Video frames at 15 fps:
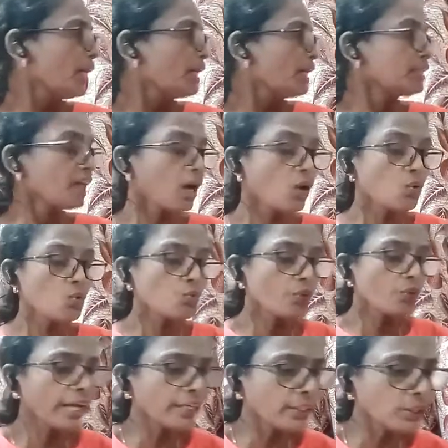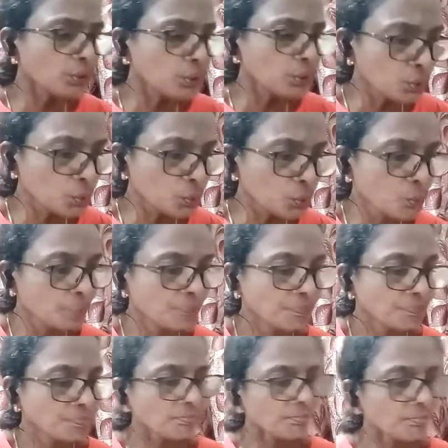Now when you,
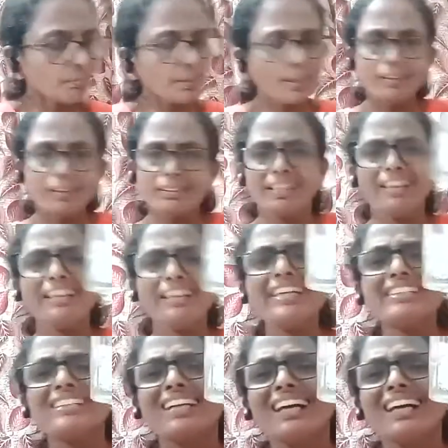correct.